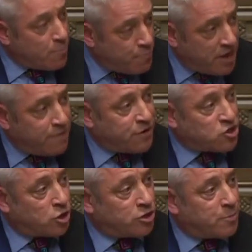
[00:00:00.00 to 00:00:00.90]

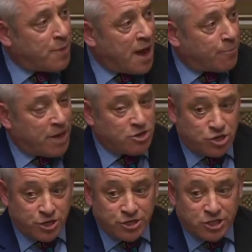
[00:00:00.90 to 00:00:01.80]
beneficial to
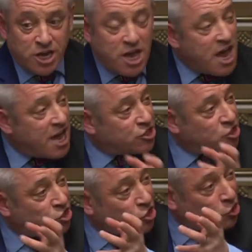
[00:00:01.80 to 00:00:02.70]
backbenchers, and
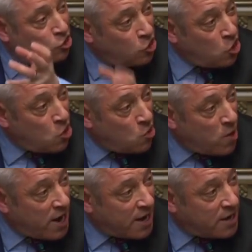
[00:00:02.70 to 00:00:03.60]

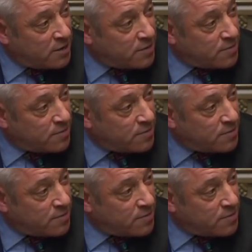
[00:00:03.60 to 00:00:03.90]
securing